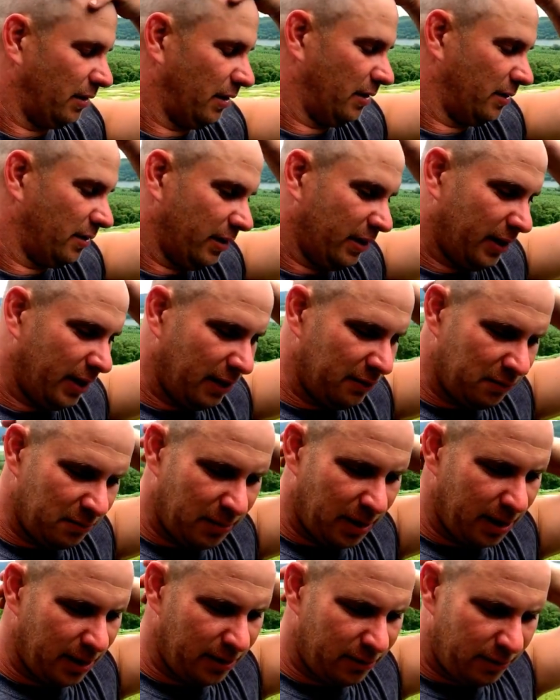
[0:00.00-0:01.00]
I think
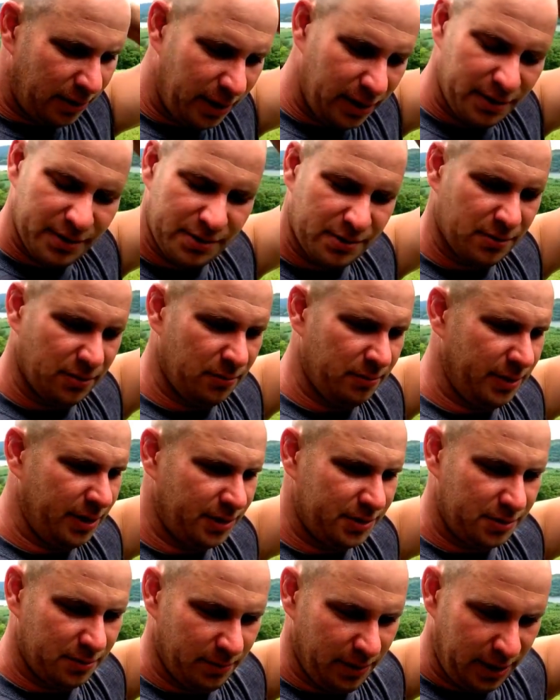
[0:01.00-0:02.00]
everybody around you's going to
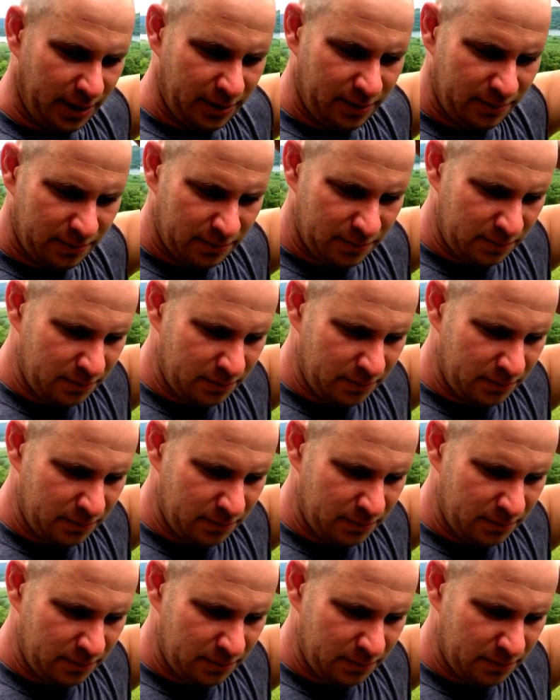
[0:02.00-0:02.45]
miss you, man.